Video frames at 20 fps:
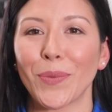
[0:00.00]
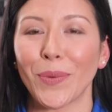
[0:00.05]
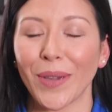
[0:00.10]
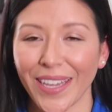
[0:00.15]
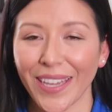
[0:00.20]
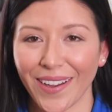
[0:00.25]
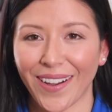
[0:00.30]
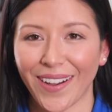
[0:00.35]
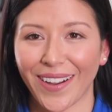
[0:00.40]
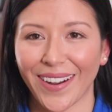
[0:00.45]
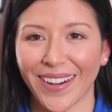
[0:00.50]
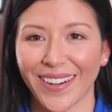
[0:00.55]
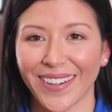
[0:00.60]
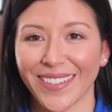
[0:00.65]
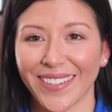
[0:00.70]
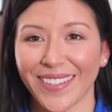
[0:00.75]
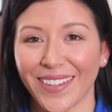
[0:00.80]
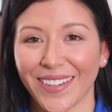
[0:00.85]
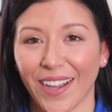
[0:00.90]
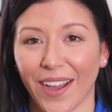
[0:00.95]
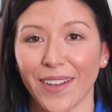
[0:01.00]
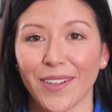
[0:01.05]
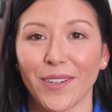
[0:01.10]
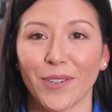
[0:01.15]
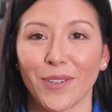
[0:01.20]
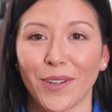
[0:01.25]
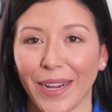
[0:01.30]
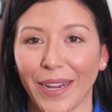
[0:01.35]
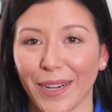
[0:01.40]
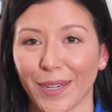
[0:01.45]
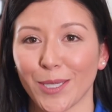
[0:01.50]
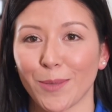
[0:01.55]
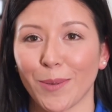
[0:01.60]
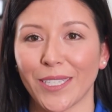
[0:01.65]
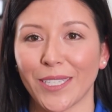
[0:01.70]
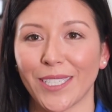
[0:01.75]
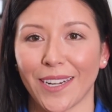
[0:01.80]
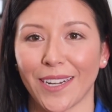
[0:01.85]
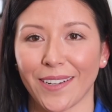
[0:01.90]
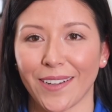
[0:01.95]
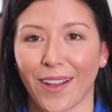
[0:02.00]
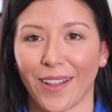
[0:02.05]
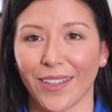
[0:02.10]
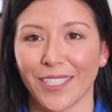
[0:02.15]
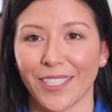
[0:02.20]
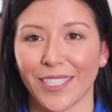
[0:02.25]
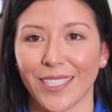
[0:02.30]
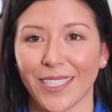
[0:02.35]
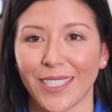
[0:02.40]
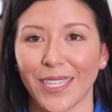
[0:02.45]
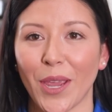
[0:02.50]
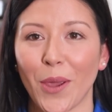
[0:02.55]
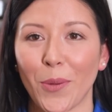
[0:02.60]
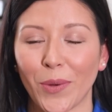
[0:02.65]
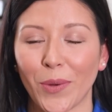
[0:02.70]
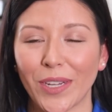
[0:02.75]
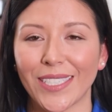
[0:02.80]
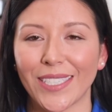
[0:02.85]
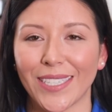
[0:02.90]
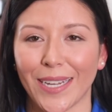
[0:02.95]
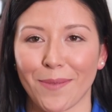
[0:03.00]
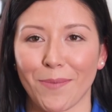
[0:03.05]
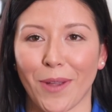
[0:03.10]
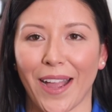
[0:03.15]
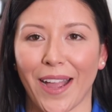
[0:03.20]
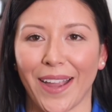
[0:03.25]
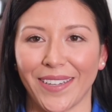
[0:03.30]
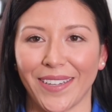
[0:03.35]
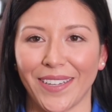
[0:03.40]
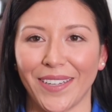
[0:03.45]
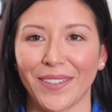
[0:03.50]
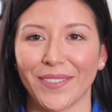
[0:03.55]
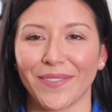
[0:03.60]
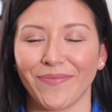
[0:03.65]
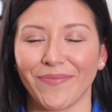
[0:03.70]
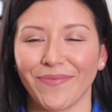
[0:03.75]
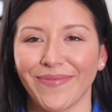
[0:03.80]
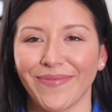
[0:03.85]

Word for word: We are Continental Aerospace Technologies and we stand behind you.